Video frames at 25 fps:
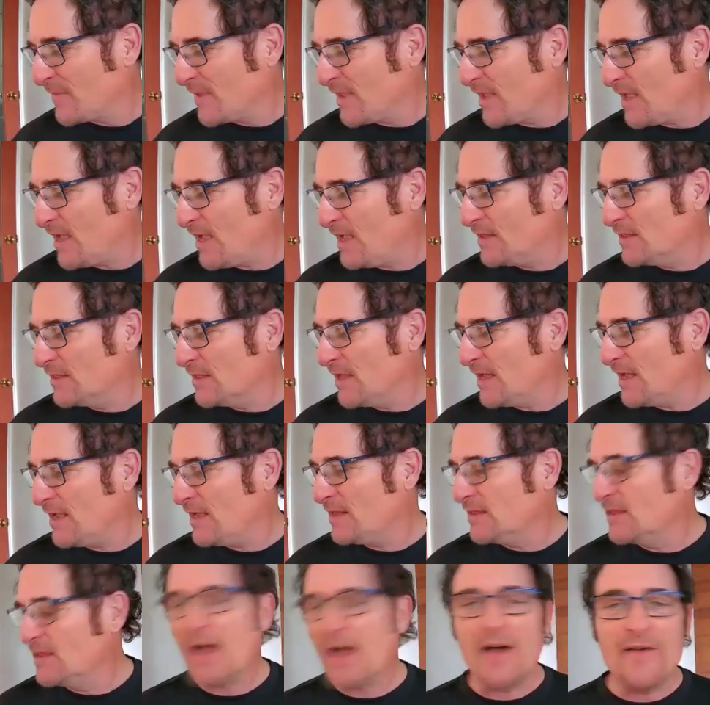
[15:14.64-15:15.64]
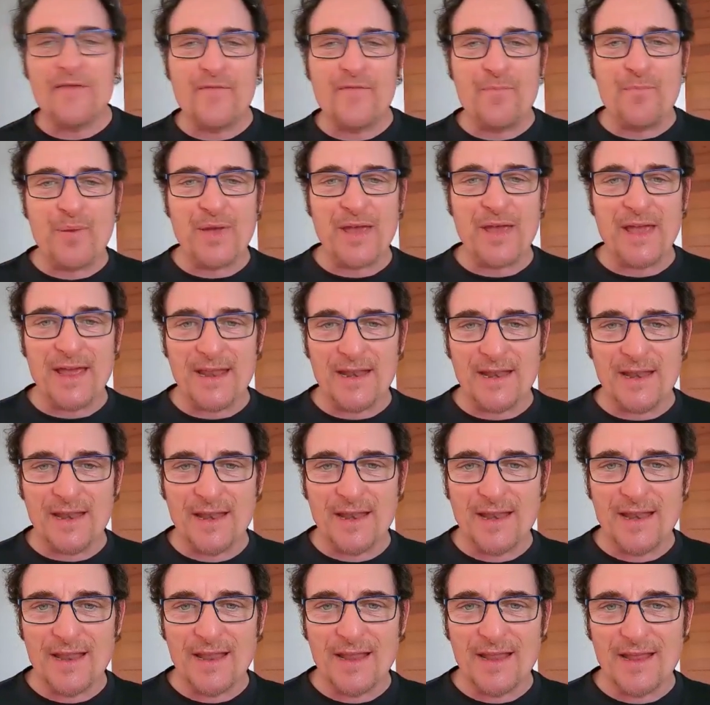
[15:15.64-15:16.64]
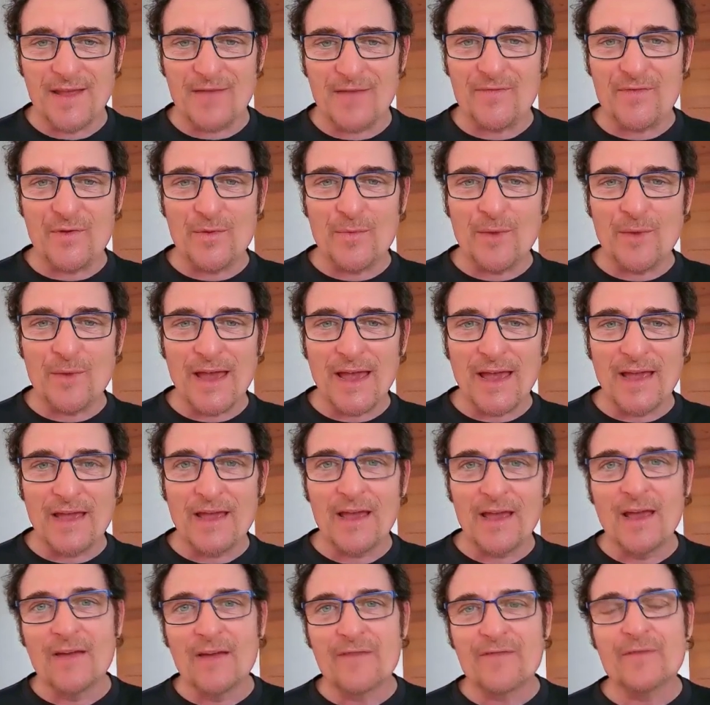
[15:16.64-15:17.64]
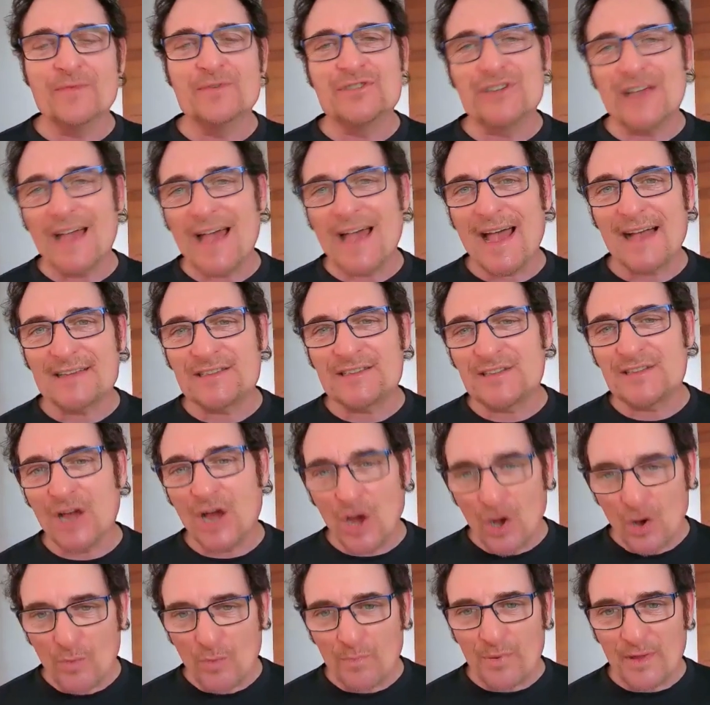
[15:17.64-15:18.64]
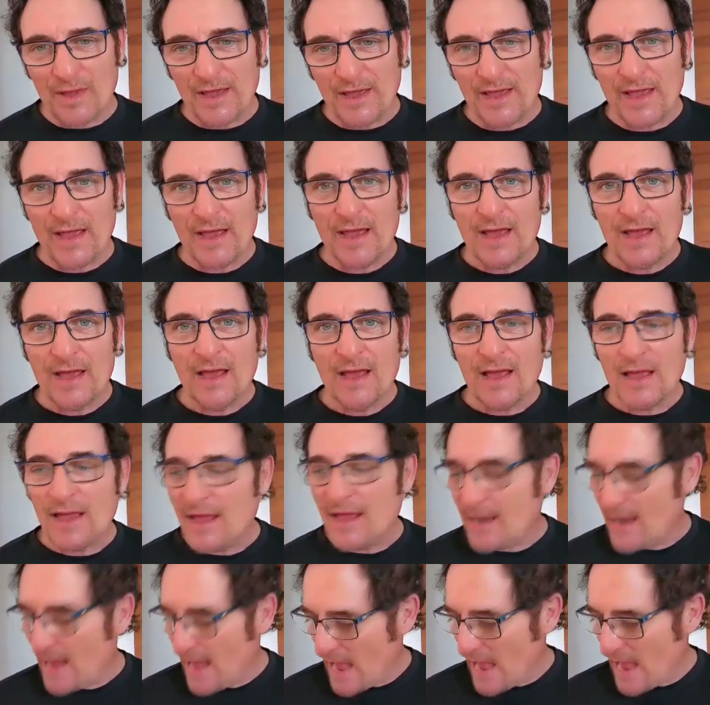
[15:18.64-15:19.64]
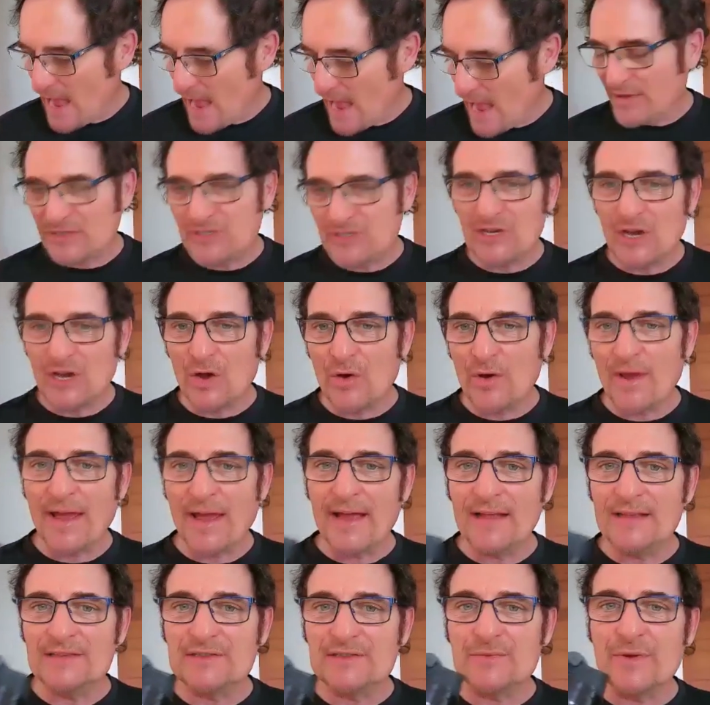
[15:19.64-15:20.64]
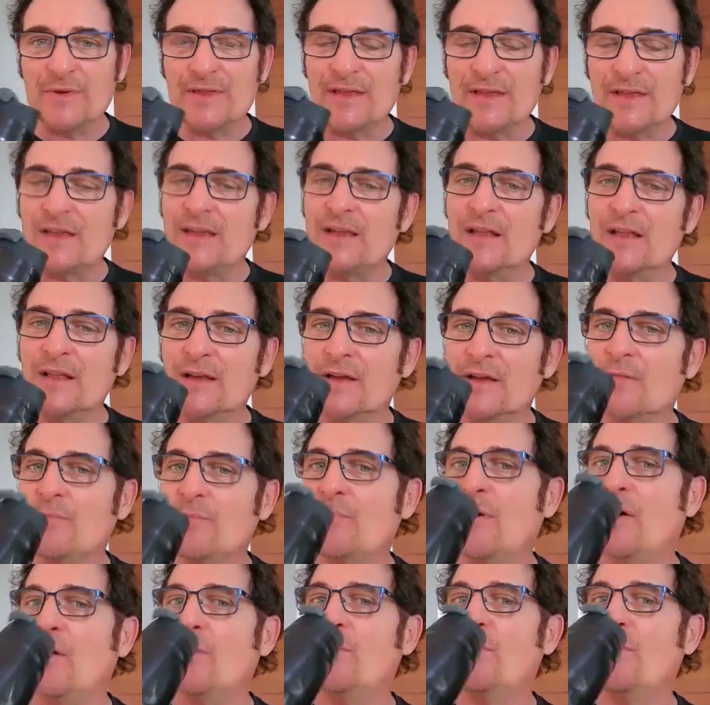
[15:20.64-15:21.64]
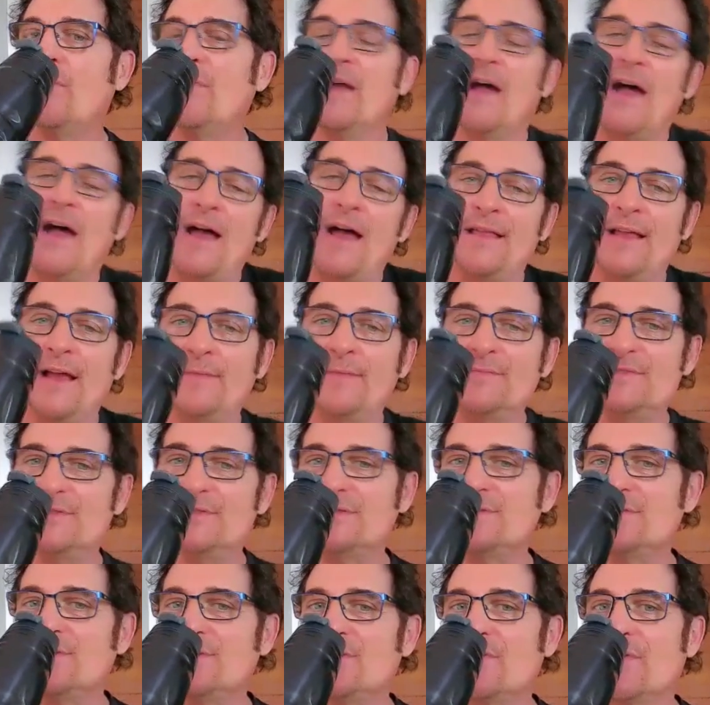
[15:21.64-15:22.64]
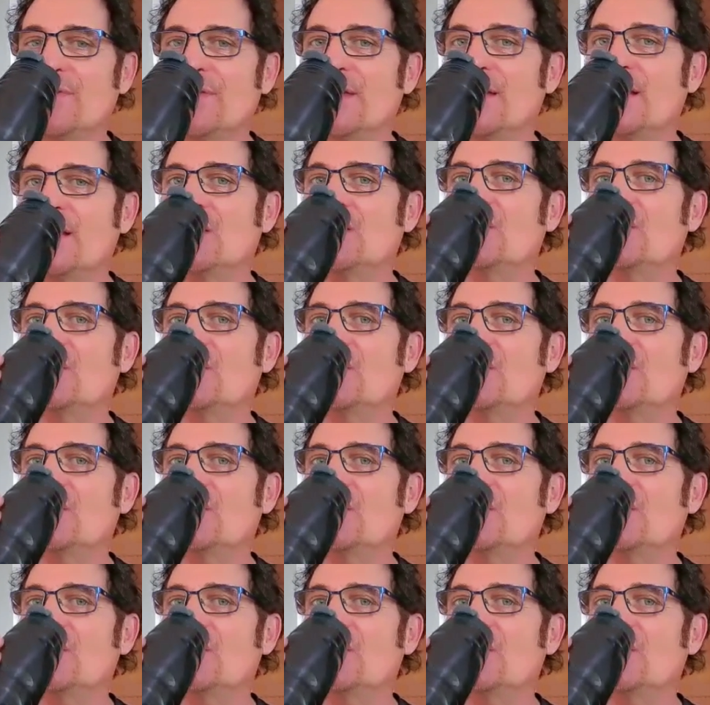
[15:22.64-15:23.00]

love pin, if you may, from Jax to Opie and how this show ends with the killing of Pope. I'm just throwing that out.